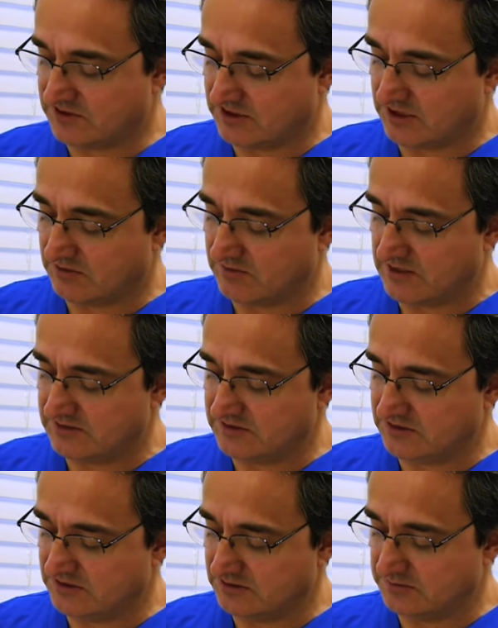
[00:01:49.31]
cut around
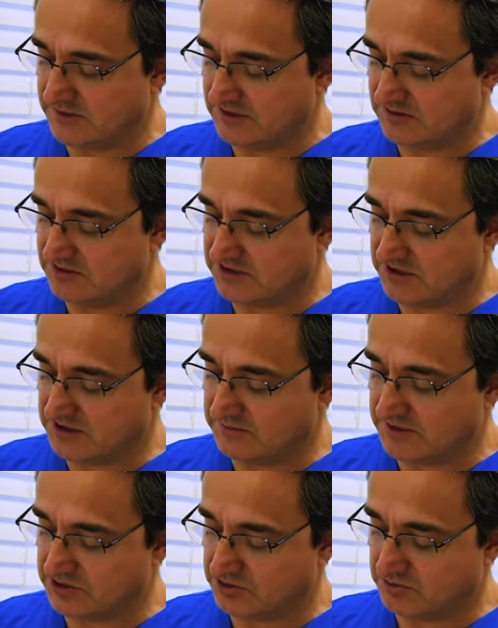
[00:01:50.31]
this little basal cell and
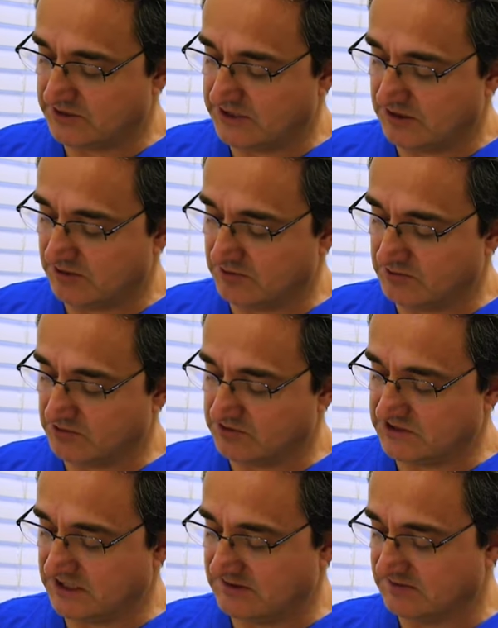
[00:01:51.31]
make sure we get all the
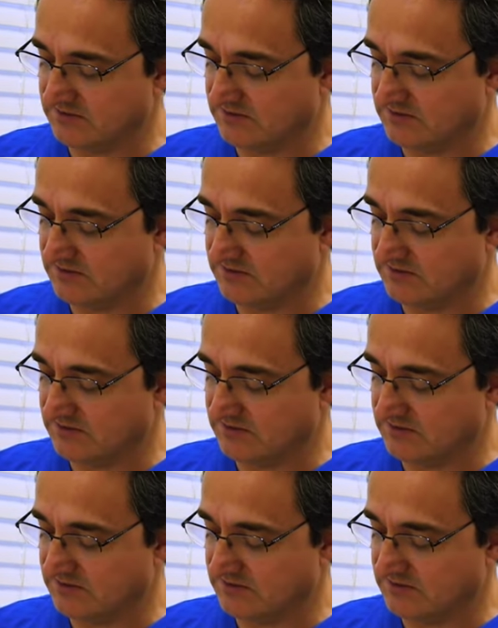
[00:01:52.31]
roots out.